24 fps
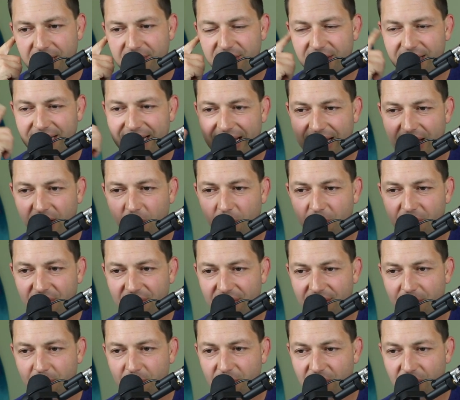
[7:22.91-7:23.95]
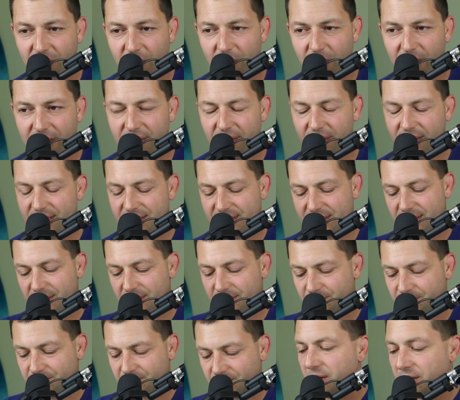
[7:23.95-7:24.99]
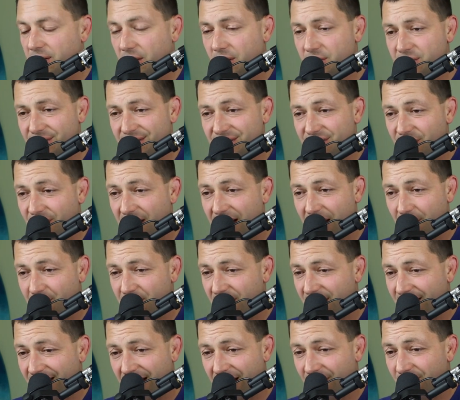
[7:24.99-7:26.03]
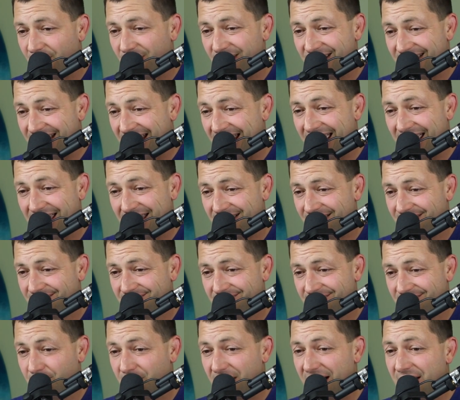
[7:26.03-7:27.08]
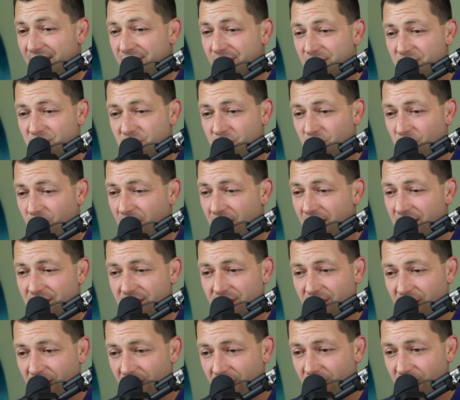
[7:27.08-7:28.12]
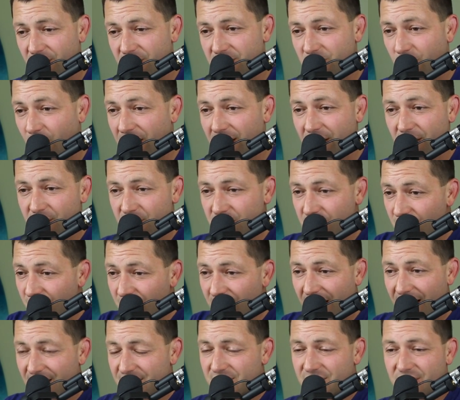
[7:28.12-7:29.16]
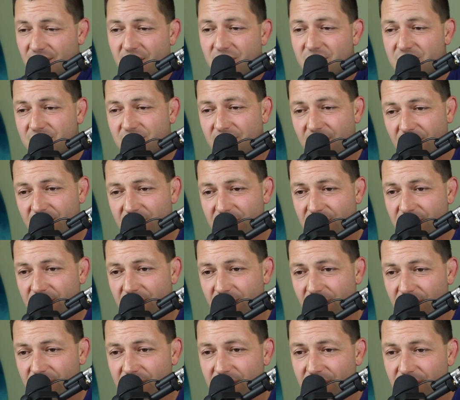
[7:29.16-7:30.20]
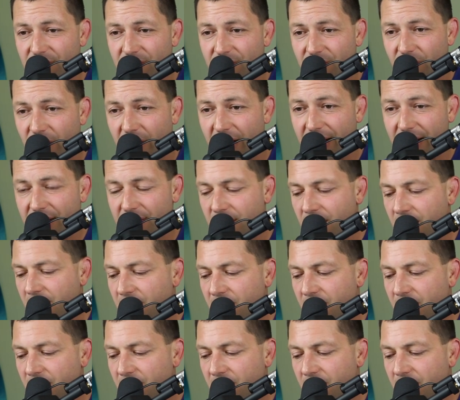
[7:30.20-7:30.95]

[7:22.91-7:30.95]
and then help them do it. Listen, closings are happening every day by the truckloads. Why aren't you guys closing those deals, right?